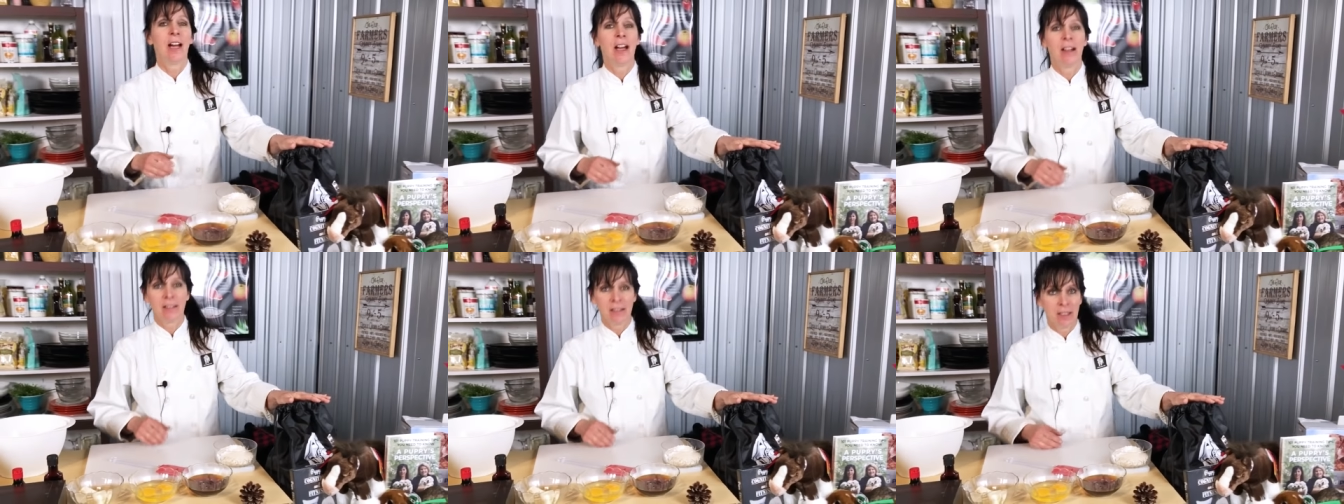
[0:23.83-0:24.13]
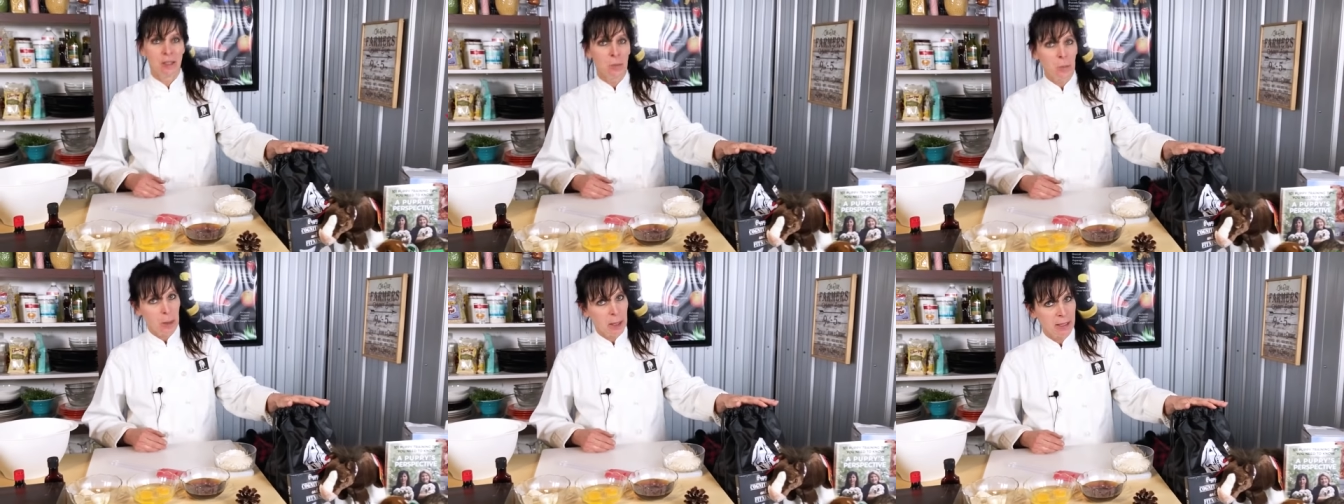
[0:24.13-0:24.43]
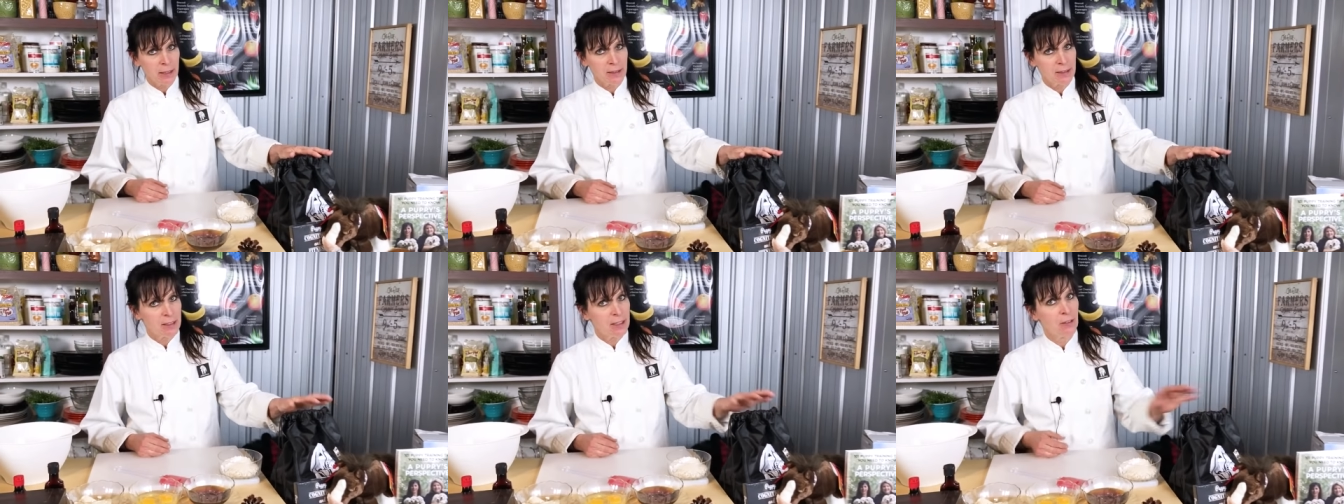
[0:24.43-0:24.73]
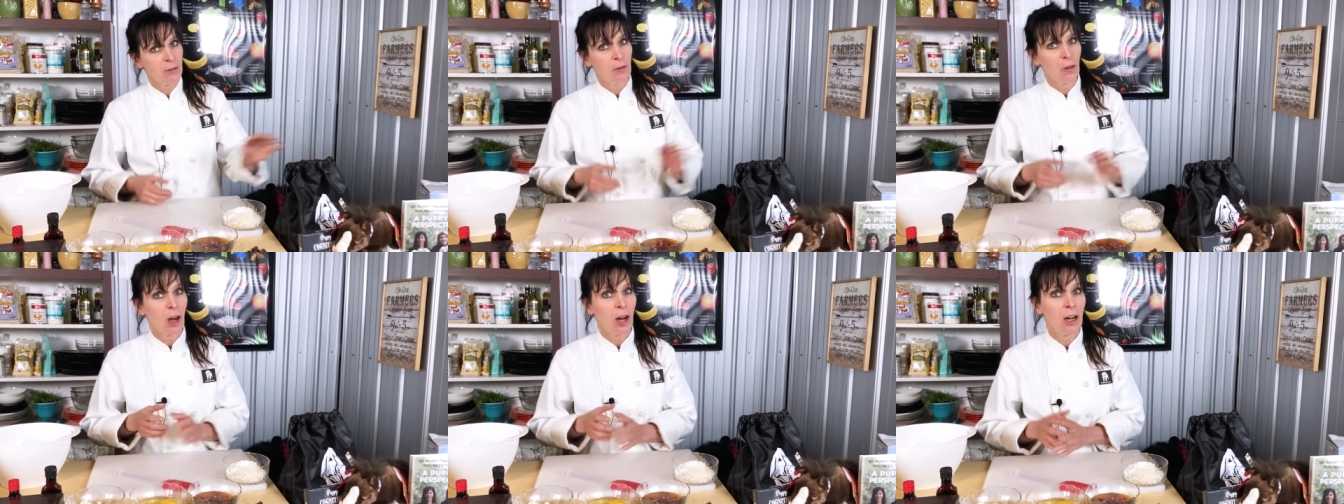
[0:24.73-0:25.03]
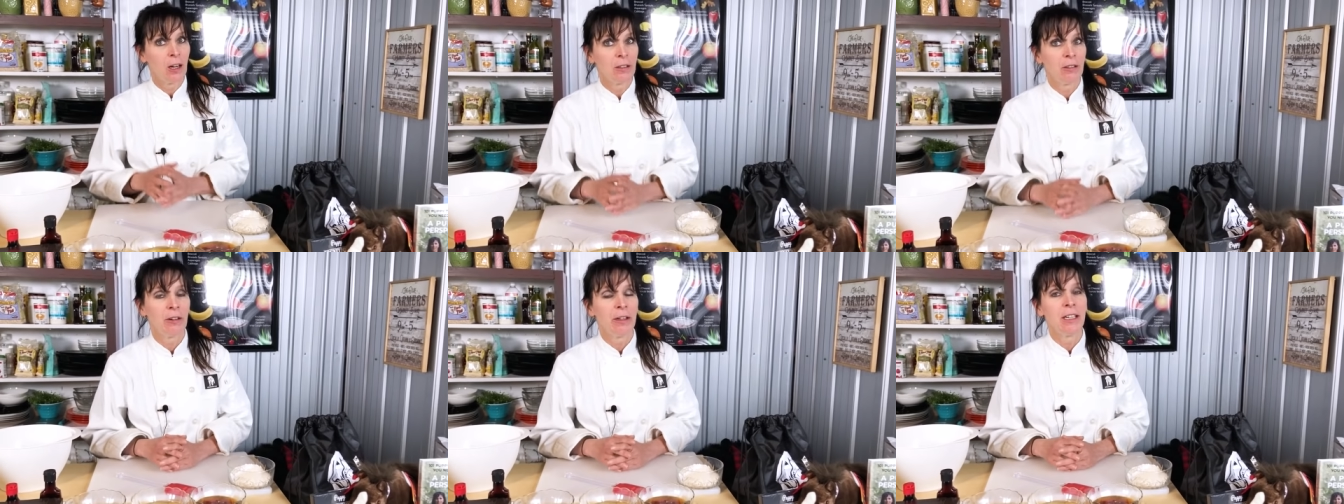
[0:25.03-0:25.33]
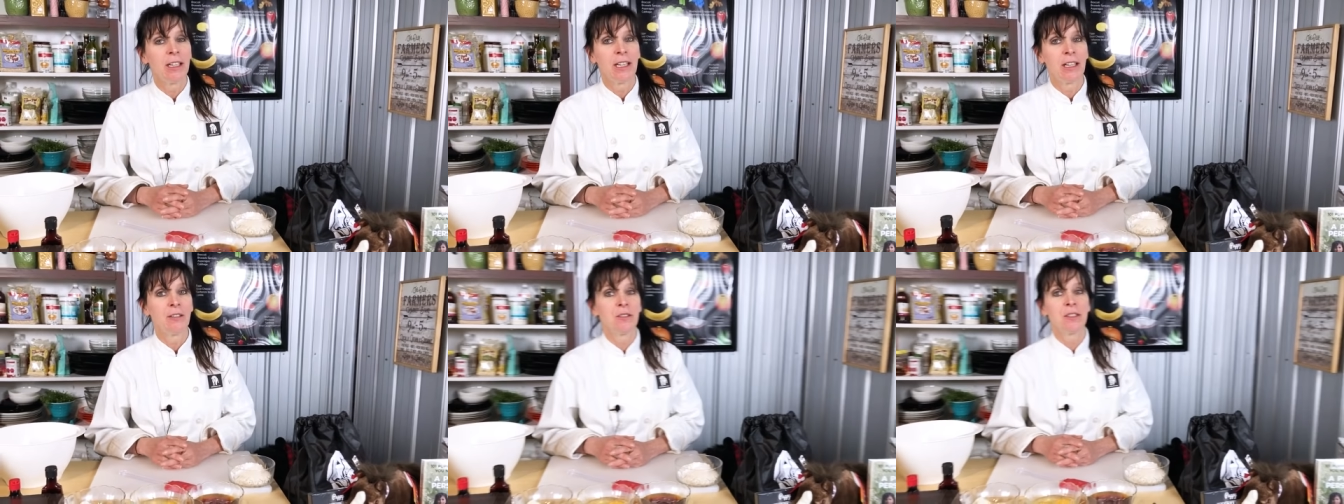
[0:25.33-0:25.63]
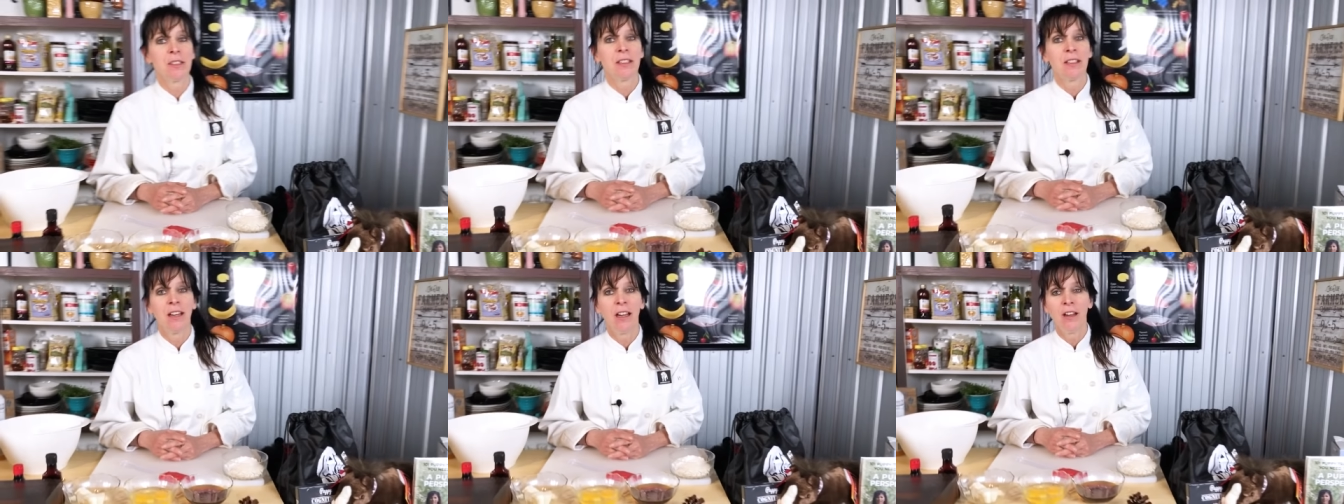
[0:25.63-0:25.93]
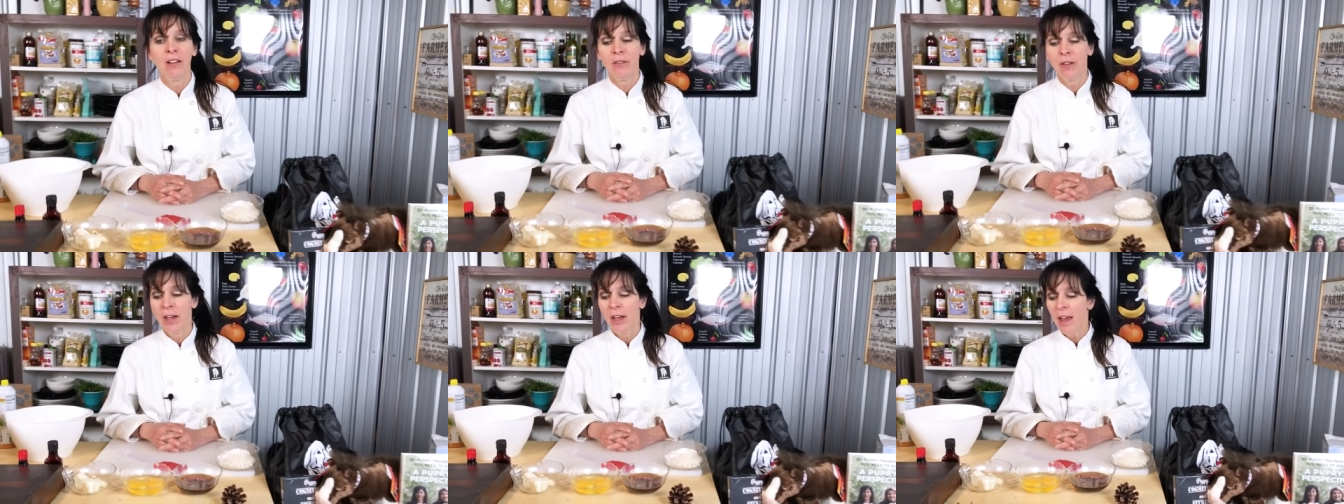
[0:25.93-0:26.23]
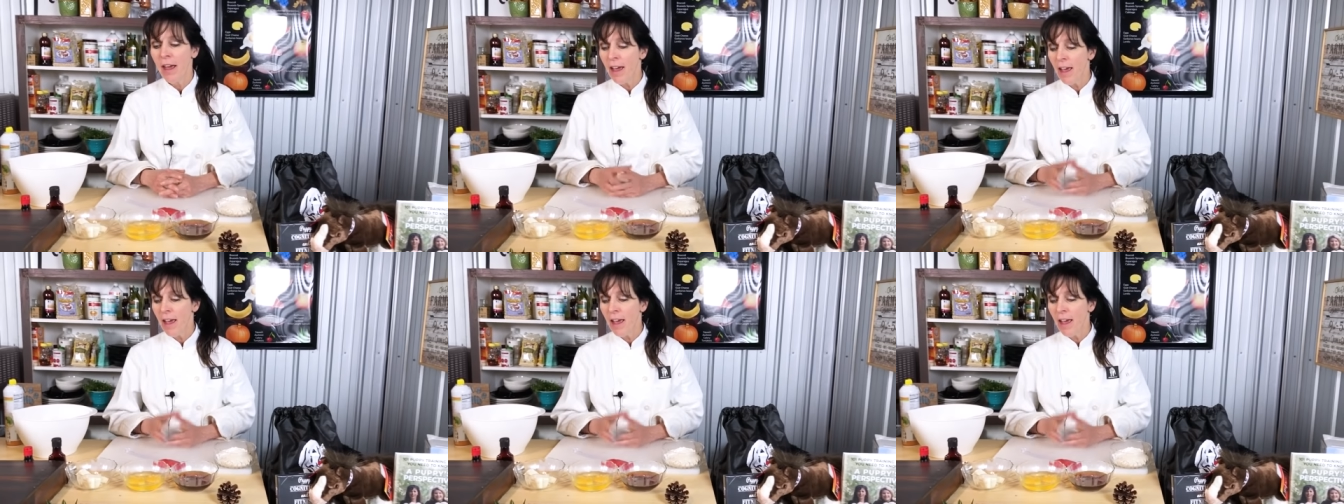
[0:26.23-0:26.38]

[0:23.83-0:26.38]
Kaz's picks of all great gifts to give.